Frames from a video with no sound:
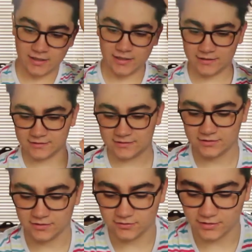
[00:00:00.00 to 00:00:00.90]
And
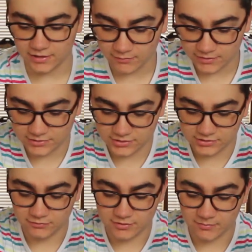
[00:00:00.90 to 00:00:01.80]
so I want to just
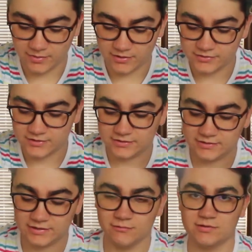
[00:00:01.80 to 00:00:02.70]
do a comparison,
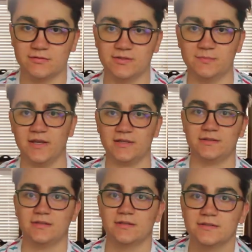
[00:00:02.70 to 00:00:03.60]
see which one's
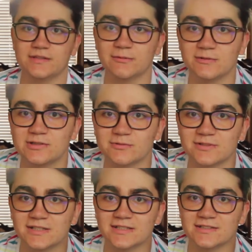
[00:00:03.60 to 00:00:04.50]
best, see which
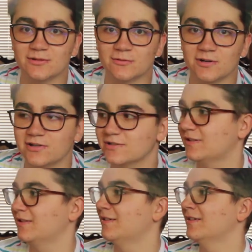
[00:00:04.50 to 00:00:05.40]
one is the worst.